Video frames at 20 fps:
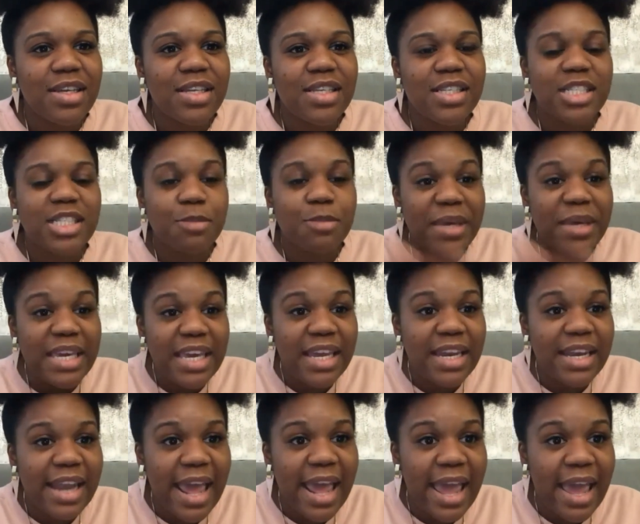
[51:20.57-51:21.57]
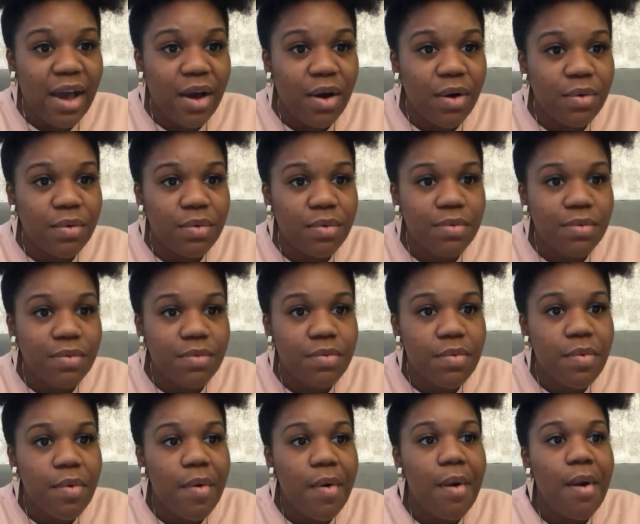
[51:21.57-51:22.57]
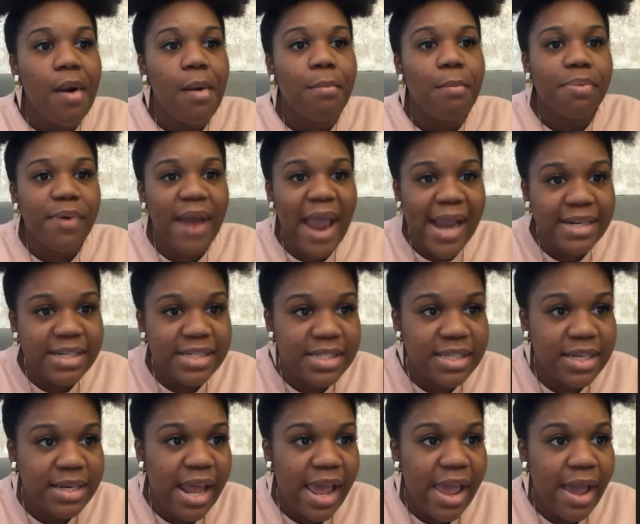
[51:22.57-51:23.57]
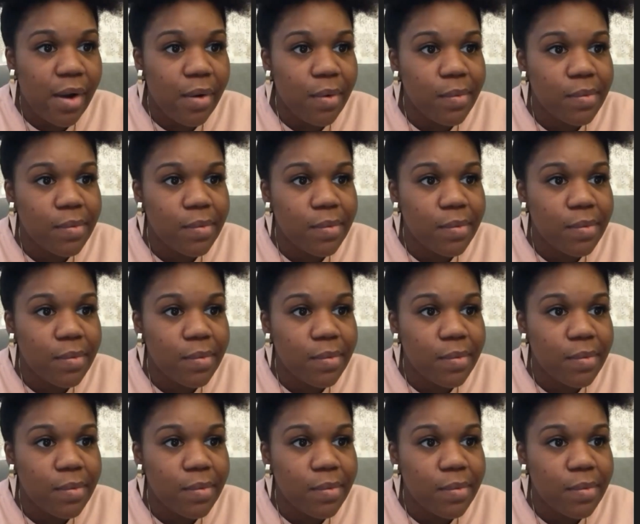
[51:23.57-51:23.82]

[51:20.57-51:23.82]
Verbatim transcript: speak it now, practice it now.